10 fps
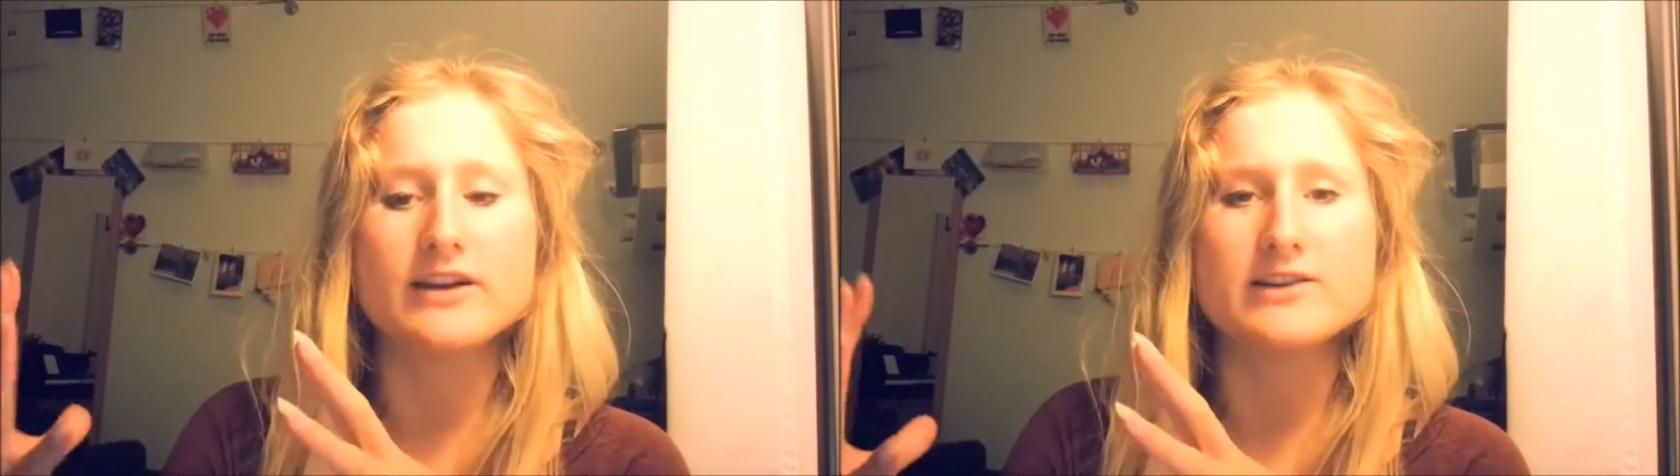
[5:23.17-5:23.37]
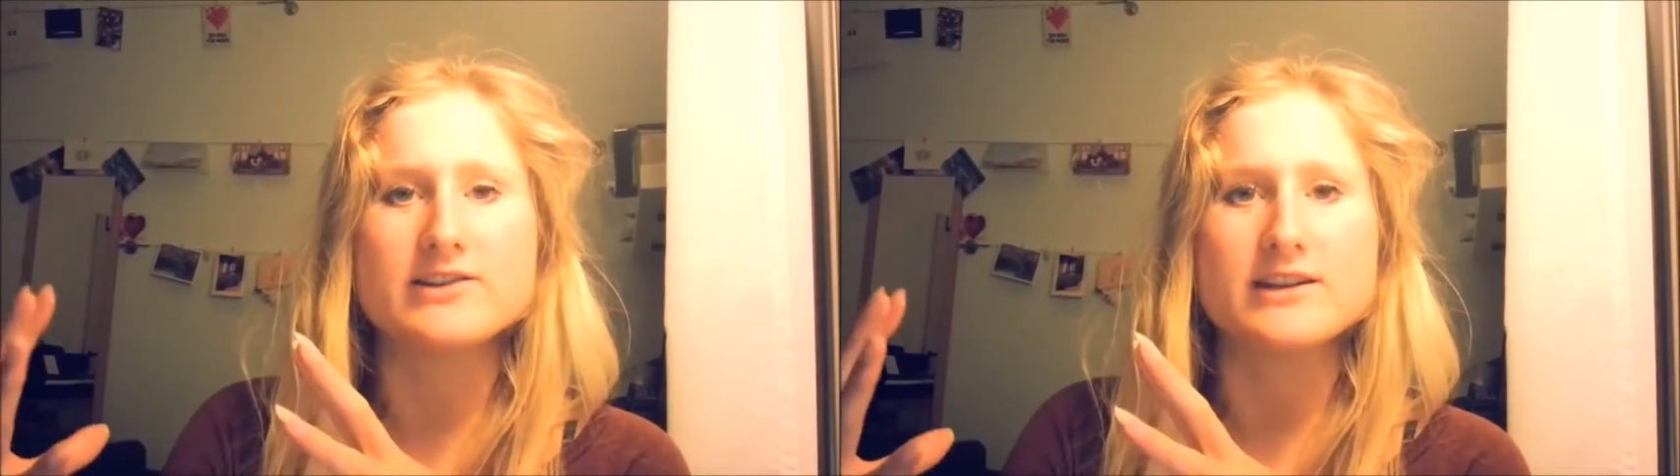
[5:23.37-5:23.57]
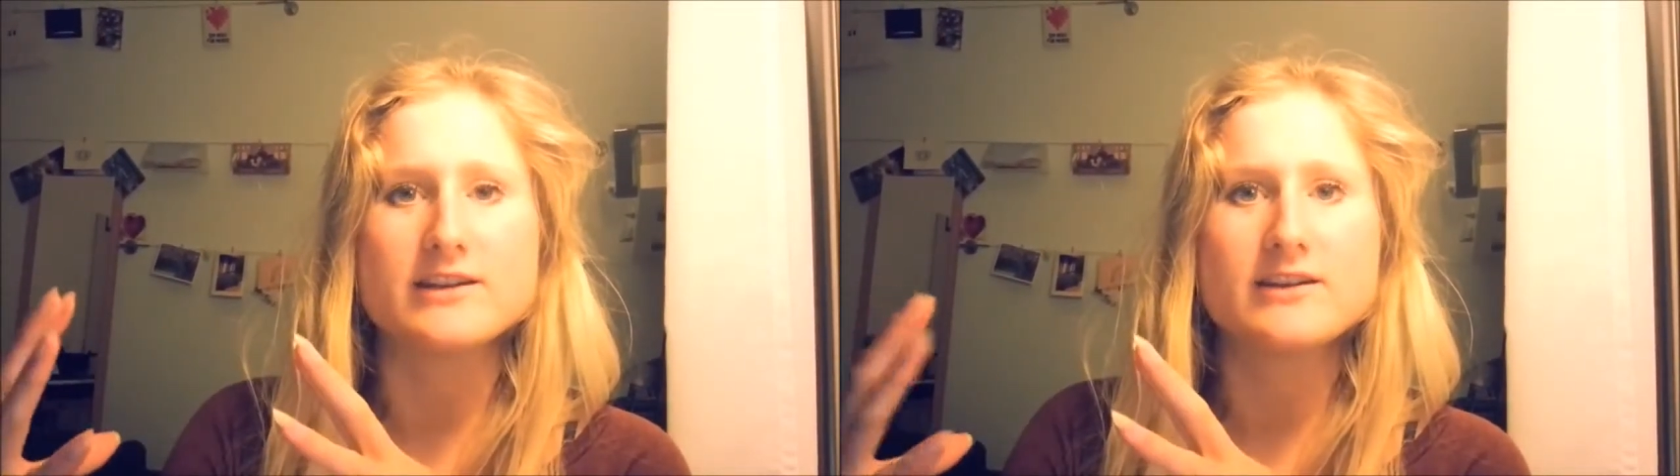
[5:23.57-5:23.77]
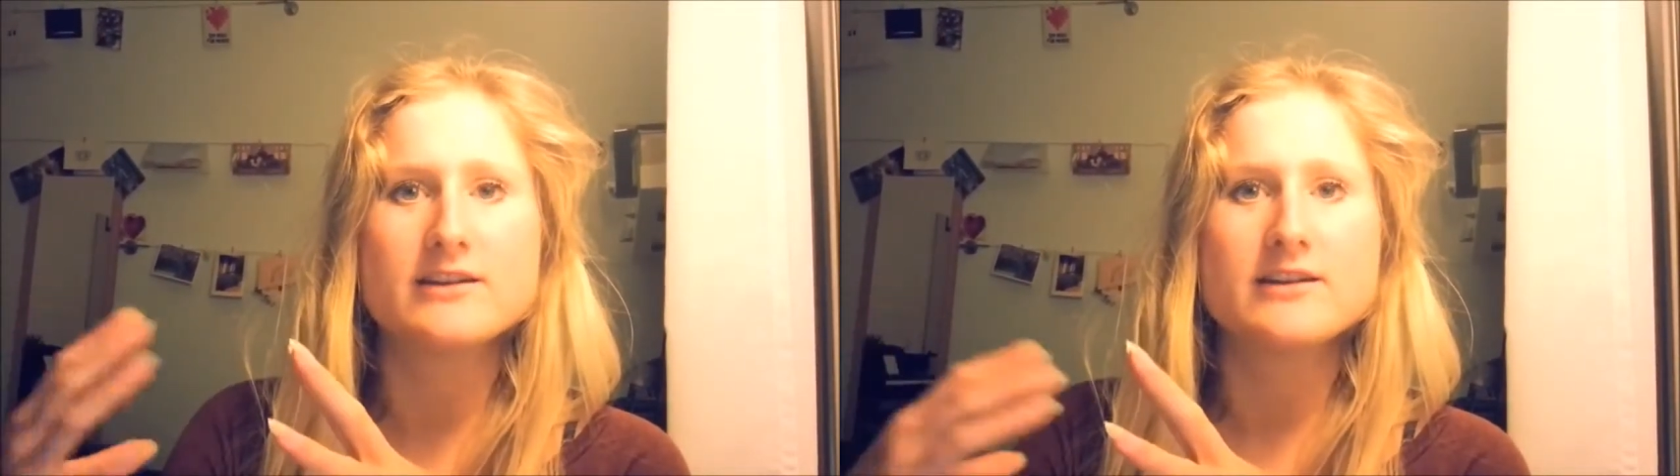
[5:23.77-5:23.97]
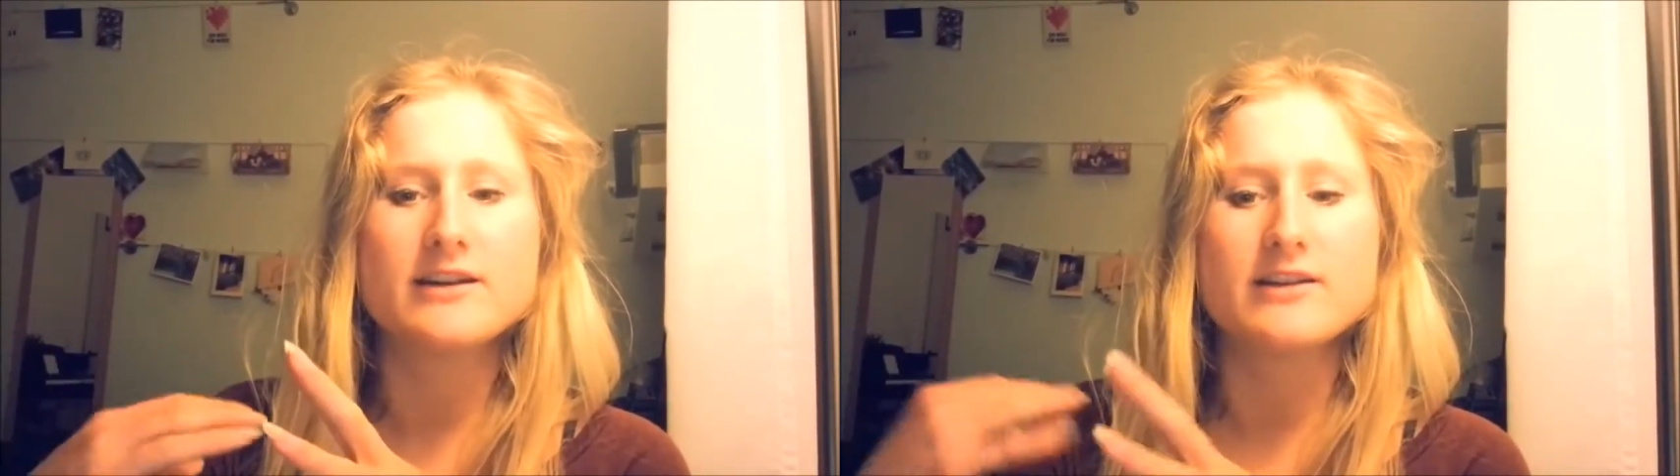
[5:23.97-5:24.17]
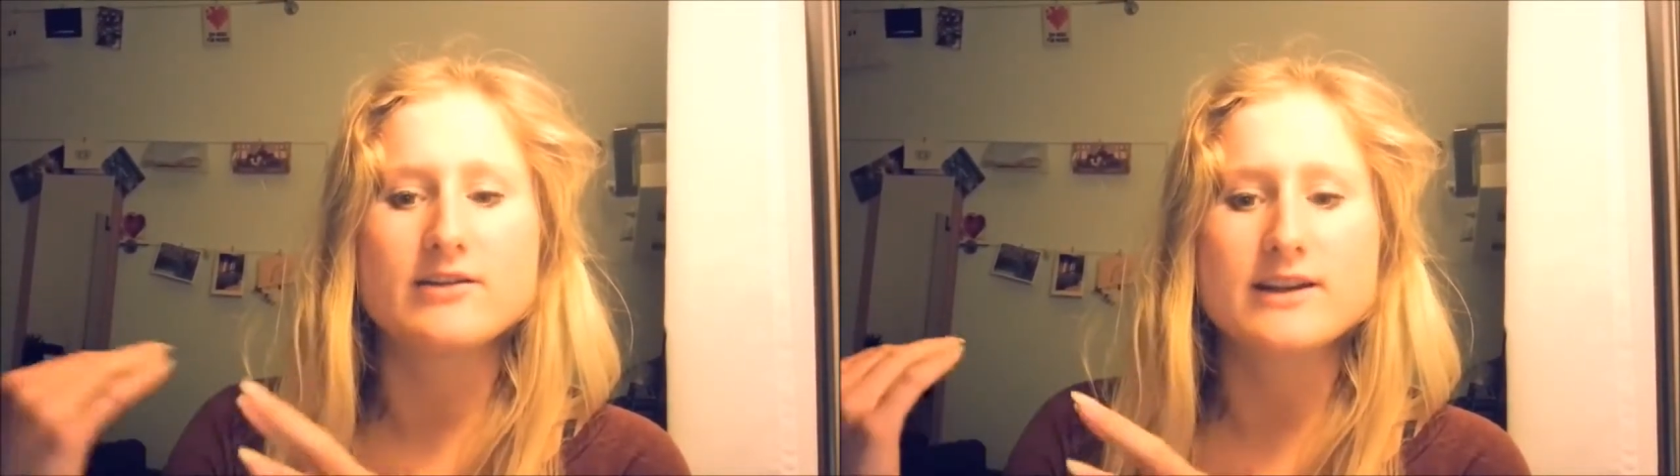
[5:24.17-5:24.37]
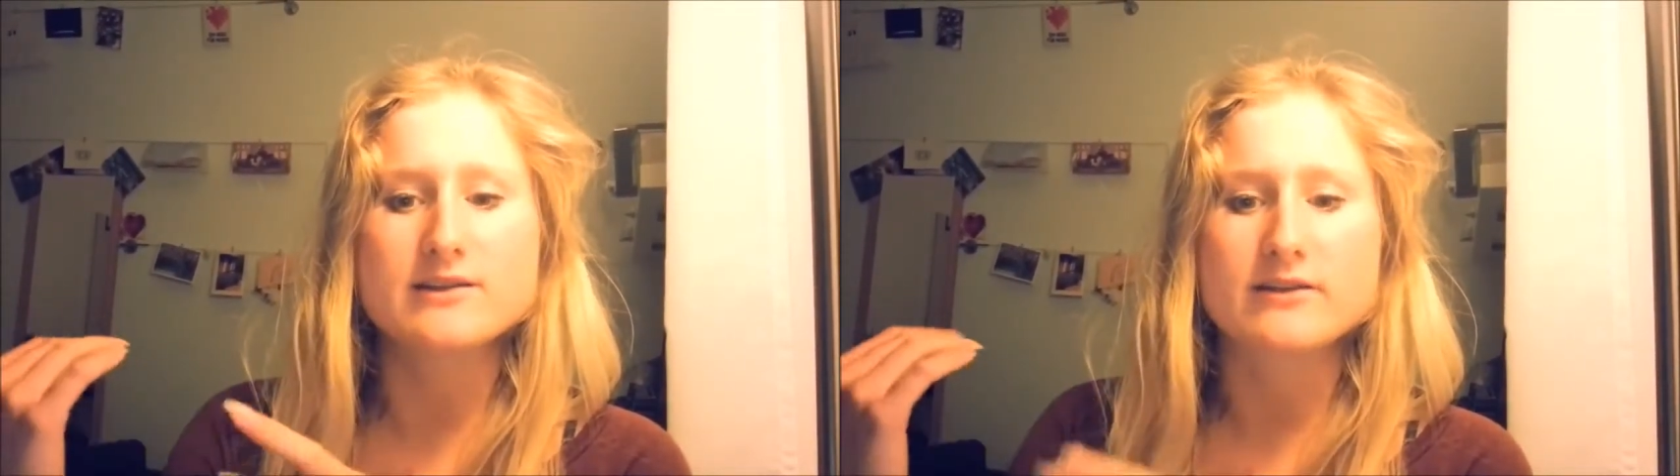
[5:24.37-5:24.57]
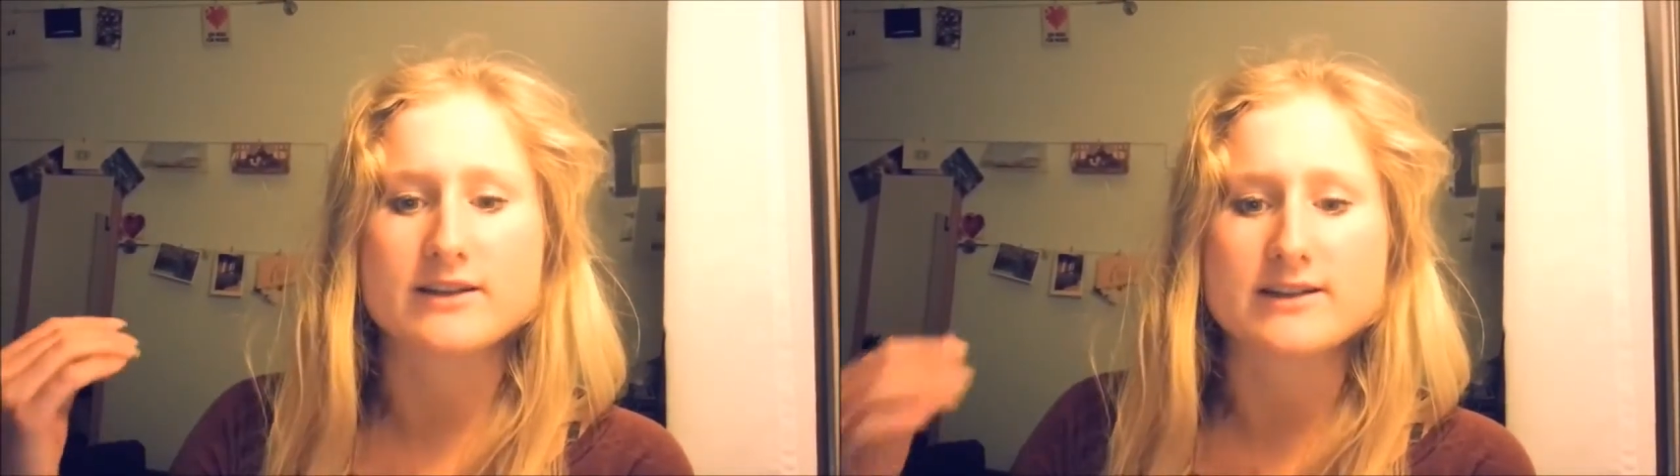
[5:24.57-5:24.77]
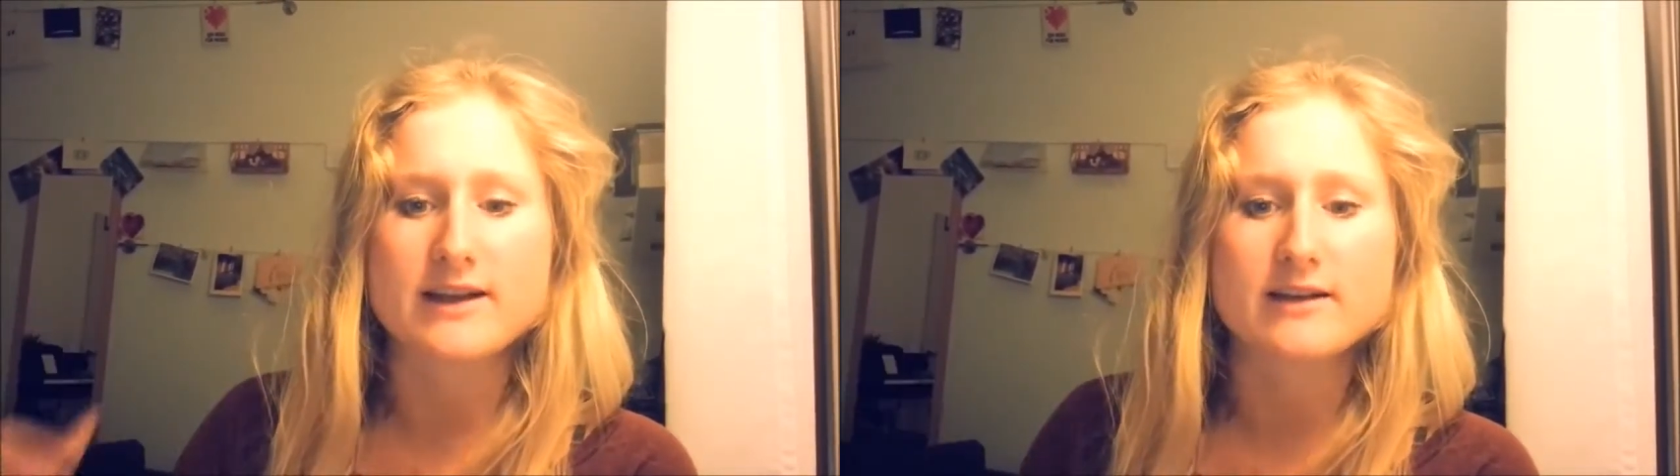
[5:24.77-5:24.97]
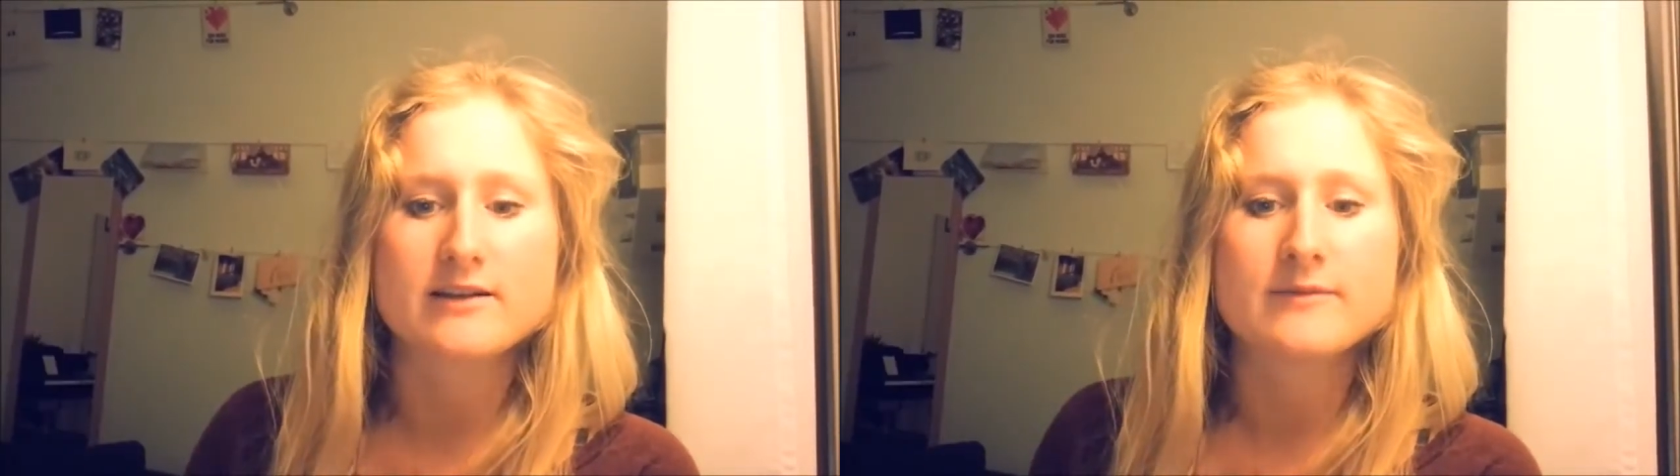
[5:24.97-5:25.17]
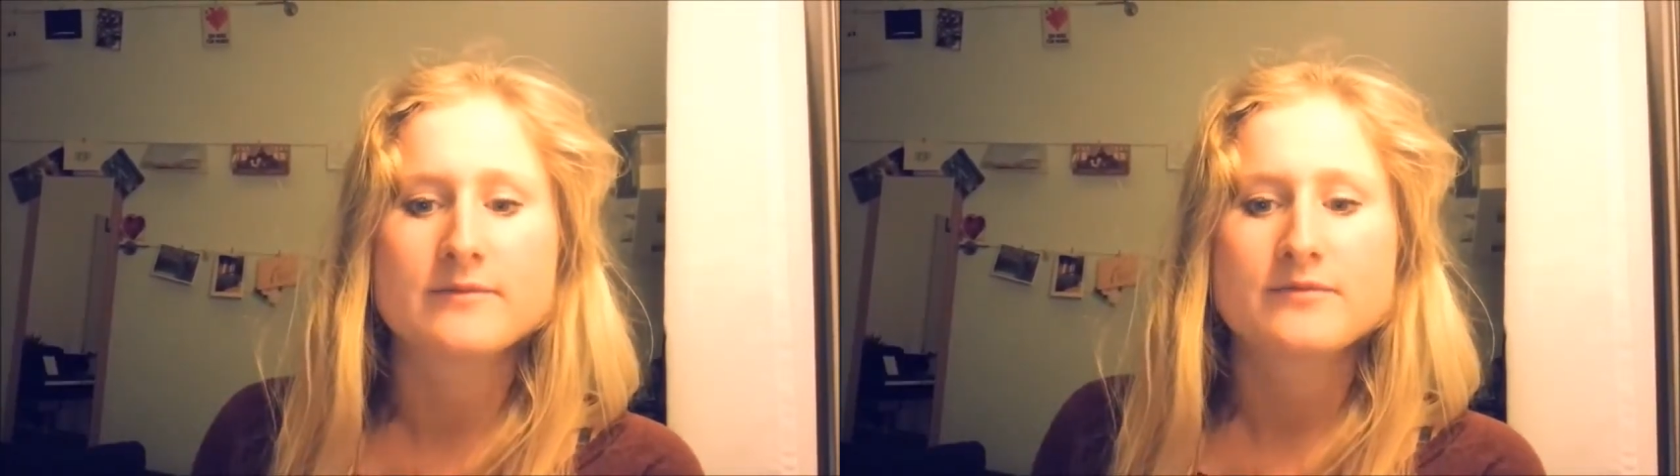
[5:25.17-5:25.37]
energy in the rest of the day.